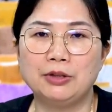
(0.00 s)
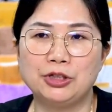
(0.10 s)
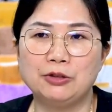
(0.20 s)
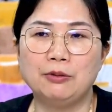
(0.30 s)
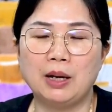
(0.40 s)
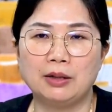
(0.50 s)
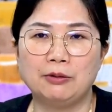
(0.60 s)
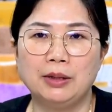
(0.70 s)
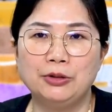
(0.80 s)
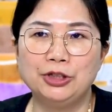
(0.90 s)
35,
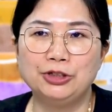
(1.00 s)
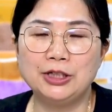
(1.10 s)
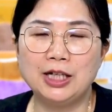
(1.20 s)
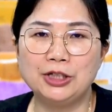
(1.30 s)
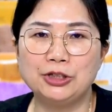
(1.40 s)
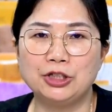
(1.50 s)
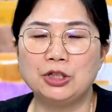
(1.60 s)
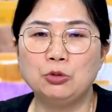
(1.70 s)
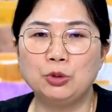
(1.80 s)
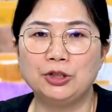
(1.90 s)
TC
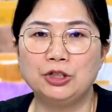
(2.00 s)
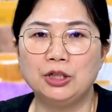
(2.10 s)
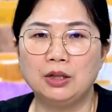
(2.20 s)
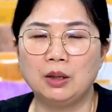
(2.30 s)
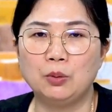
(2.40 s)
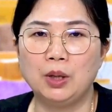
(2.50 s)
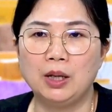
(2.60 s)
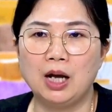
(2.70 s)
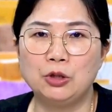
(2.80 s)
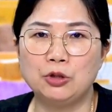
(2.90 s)
80, 20,
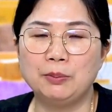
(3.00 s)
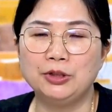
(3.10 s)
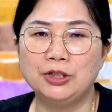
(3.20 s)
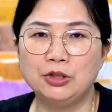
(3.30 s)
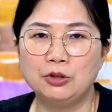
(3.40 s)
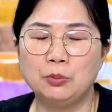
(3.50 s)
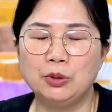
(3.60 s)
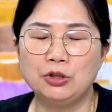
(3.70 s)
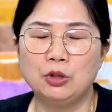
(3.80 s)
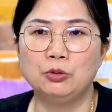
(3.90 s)
100%
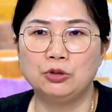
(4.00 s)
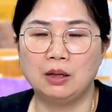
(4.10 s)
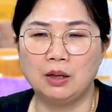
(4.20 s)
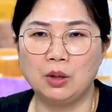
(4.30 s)
viscose,